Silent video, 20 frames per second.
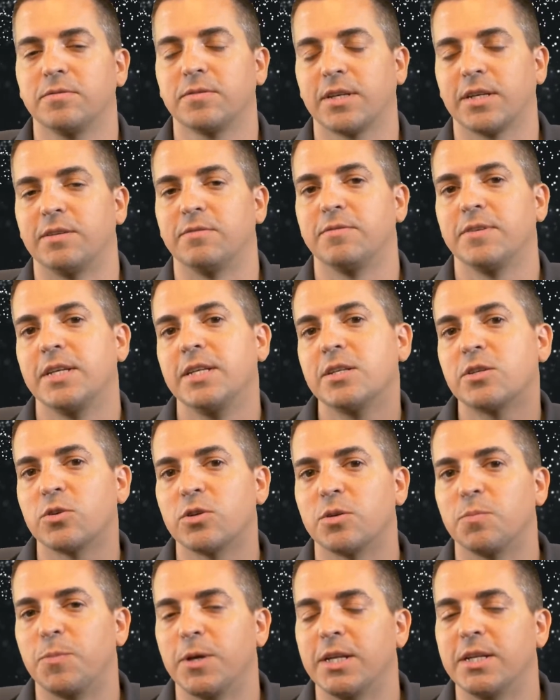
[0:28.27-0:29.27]
kind of
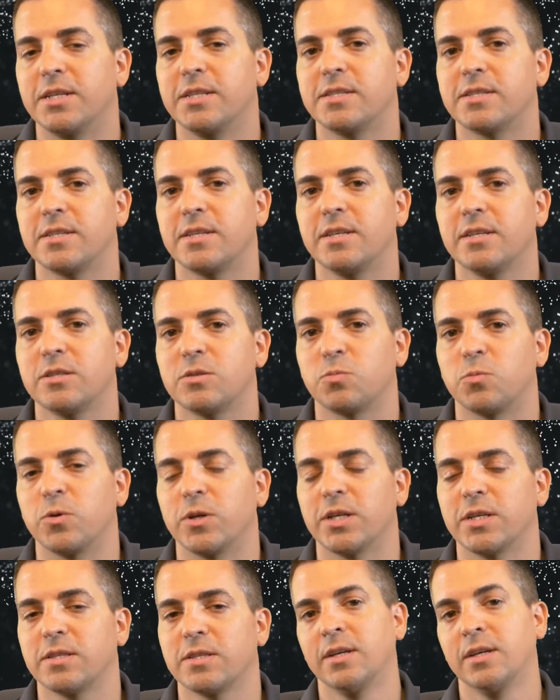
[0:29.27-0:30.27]
interdependencies
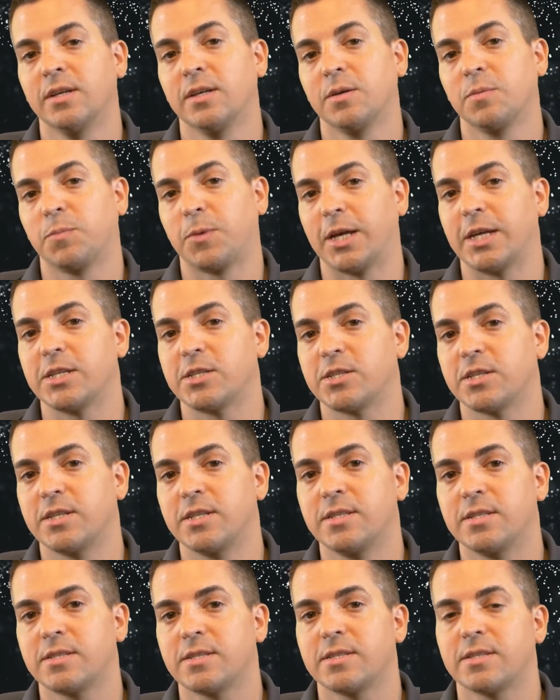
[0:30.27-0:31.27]
with
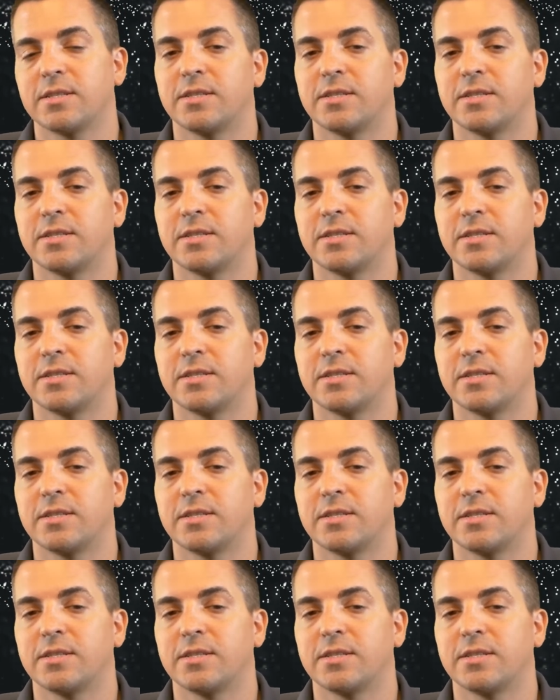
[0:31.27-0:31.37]
patients,